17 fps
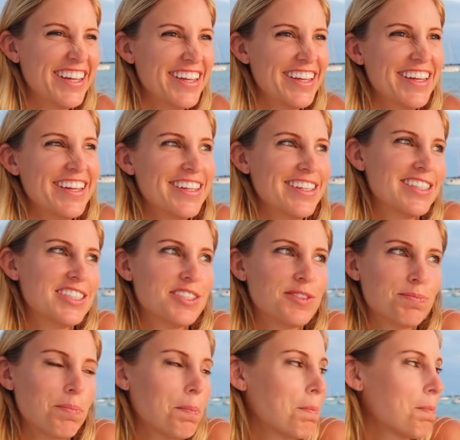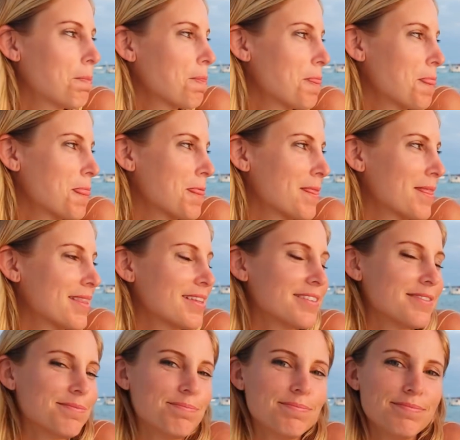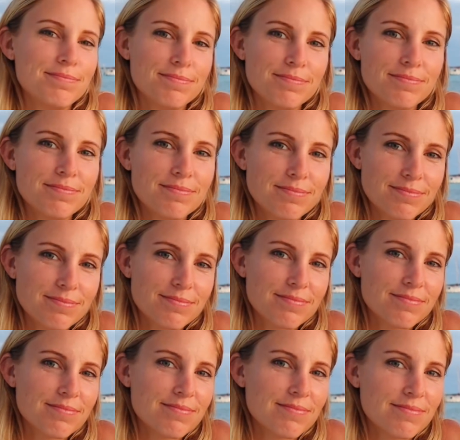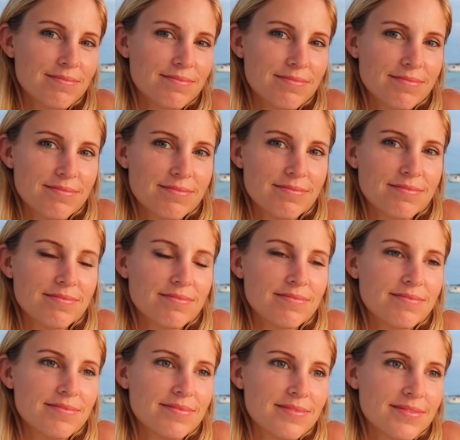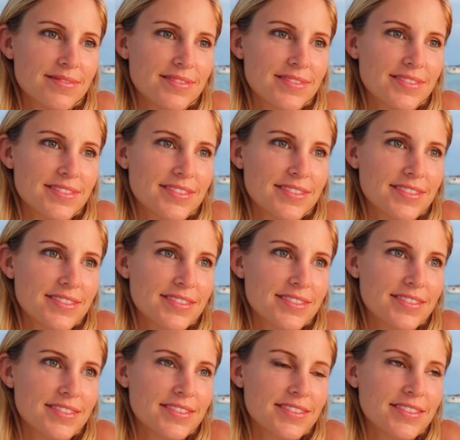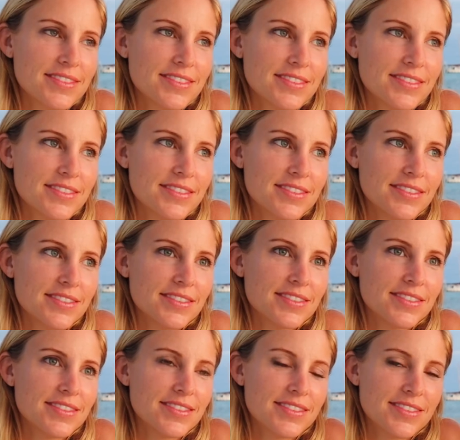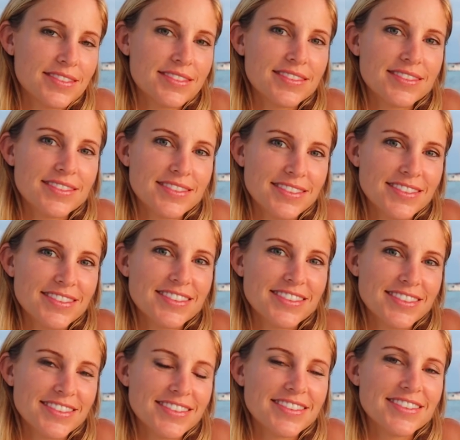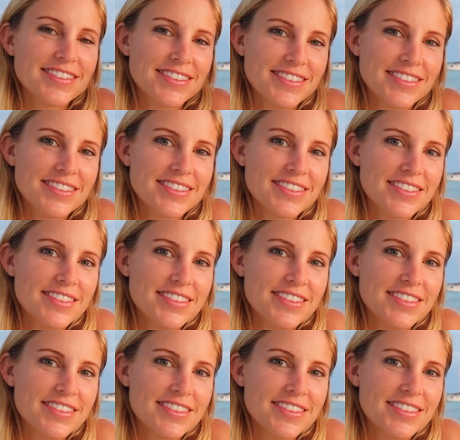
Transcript: This person isn't speaking.